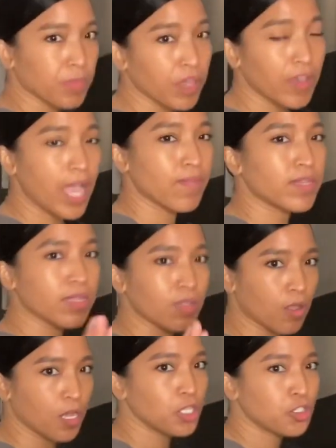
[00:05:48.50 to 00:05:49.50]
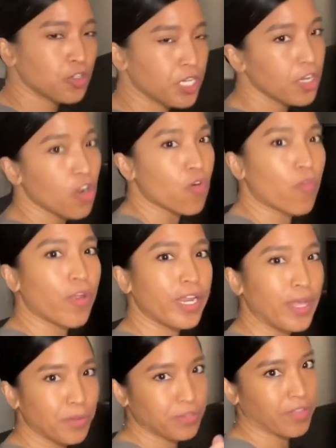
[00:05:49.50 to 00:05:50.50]
of having the laundry right
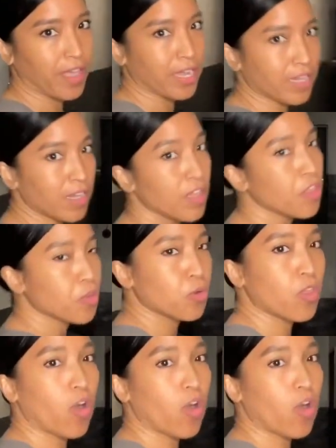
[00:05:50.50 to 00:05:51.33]
outside through the